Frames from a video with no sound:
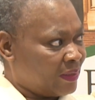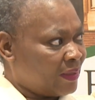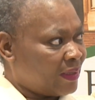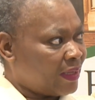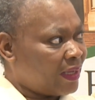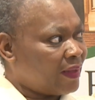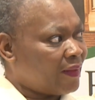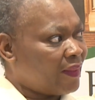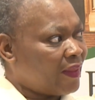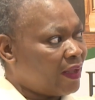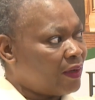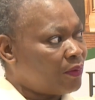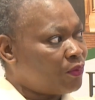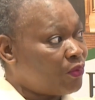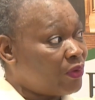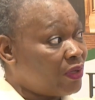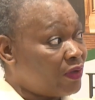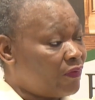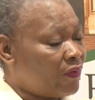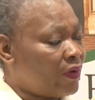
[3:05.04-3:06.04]
And then
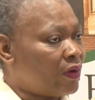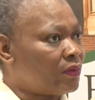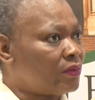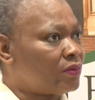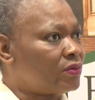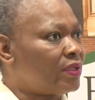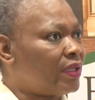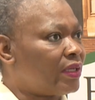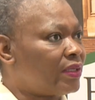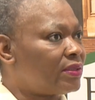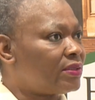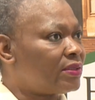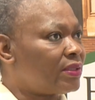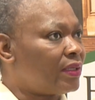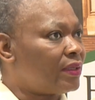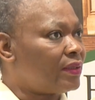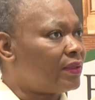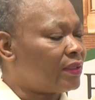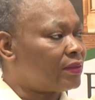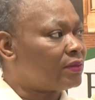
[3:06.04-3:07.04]
we found that
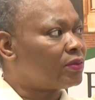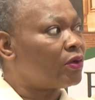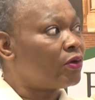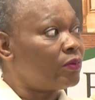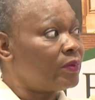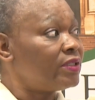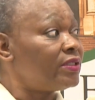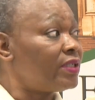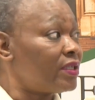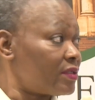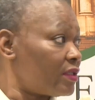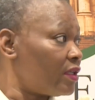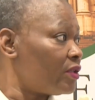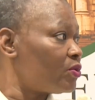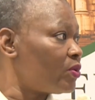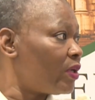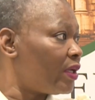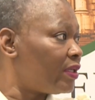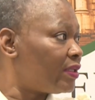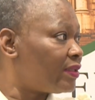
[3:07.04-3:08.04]
the committee has
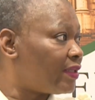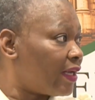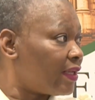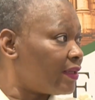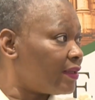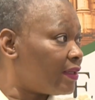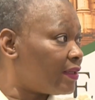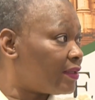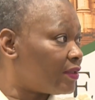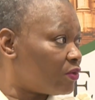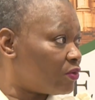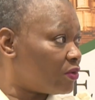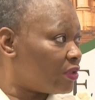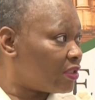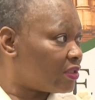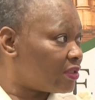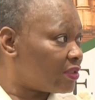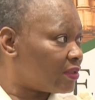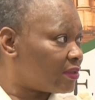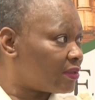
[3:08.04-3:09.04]
actually done the
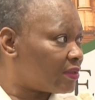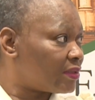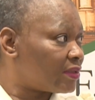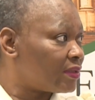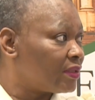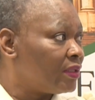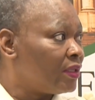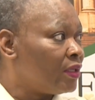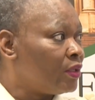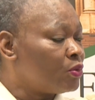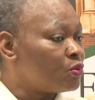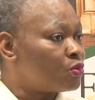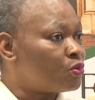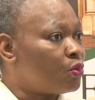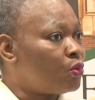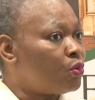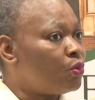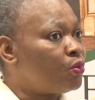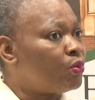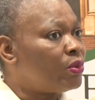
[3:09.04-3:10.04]
regulations.
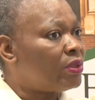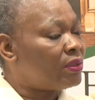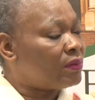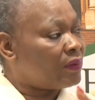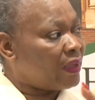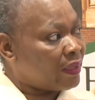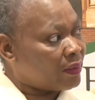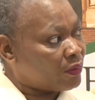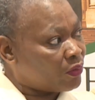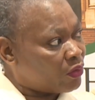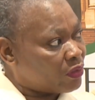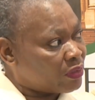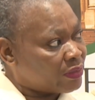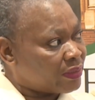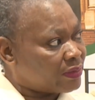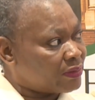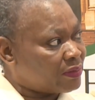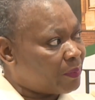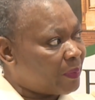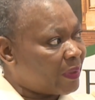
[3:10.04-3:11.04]
So we then called
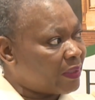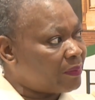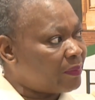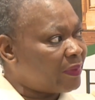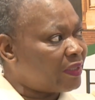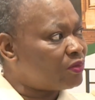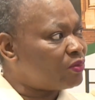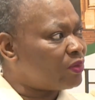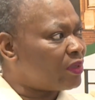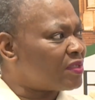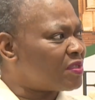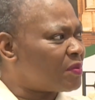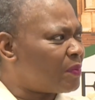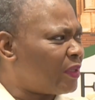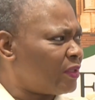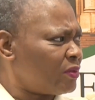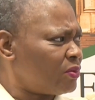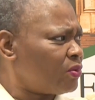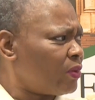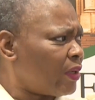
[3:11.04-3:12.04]
the department to
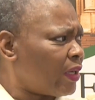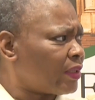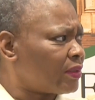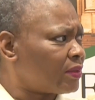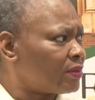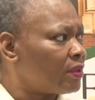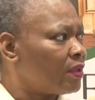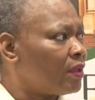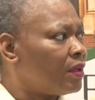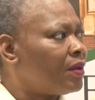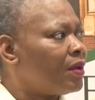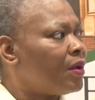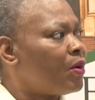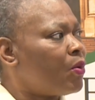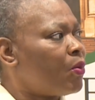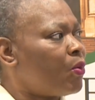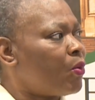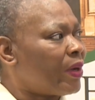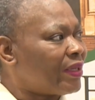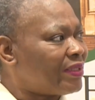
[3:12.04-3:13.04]
explain to us
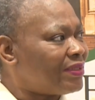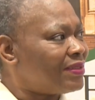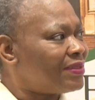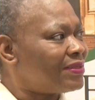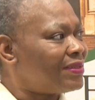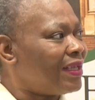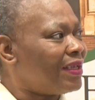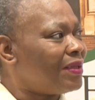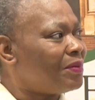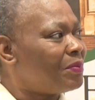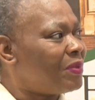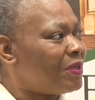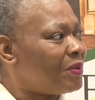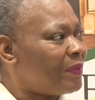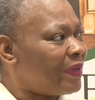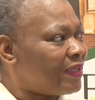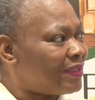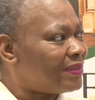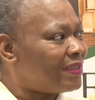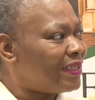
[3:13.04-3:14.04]
what is the
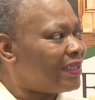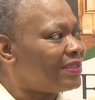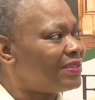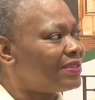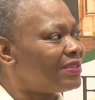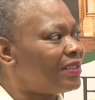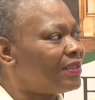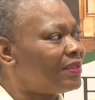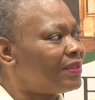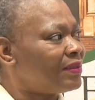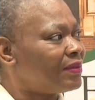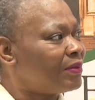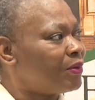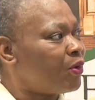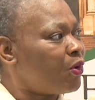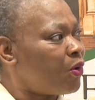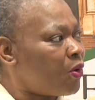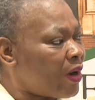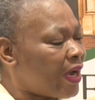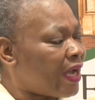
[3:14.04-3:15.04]
implementation,
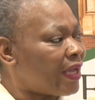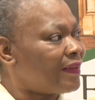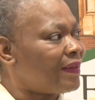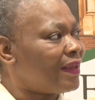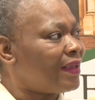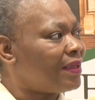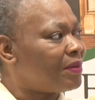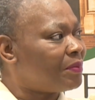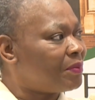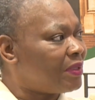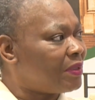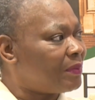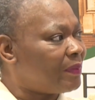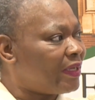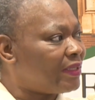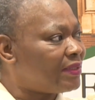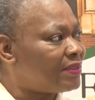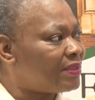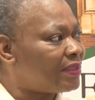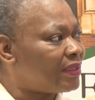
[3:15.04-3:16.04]
or are they
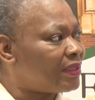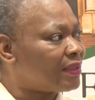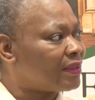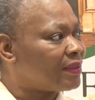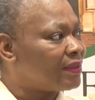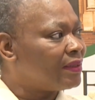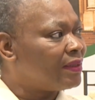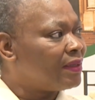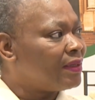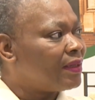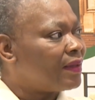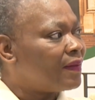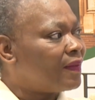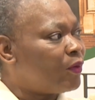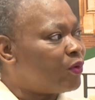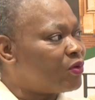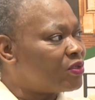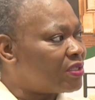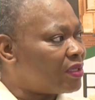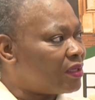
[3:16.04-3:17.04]
implementing
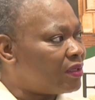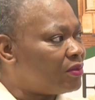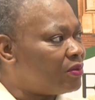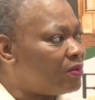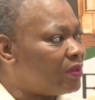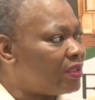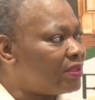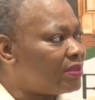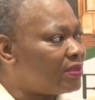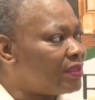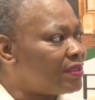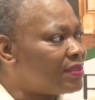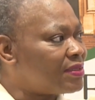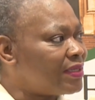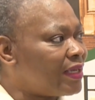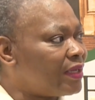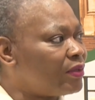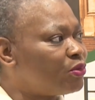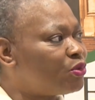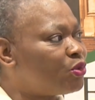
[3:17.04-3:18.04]
those
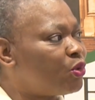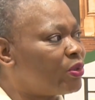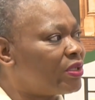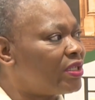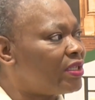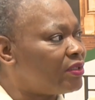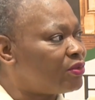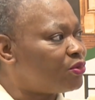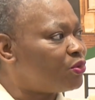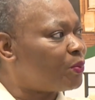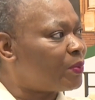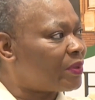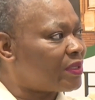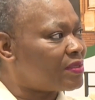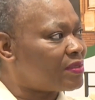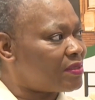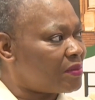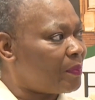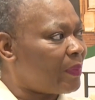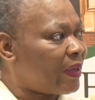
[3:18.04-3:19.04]
regulations, and talking to
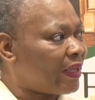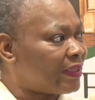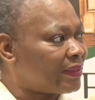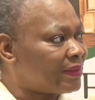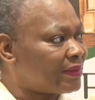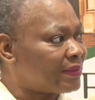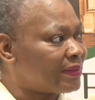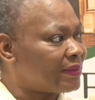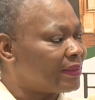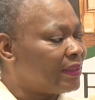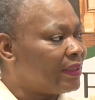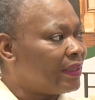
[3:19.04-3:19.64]
principals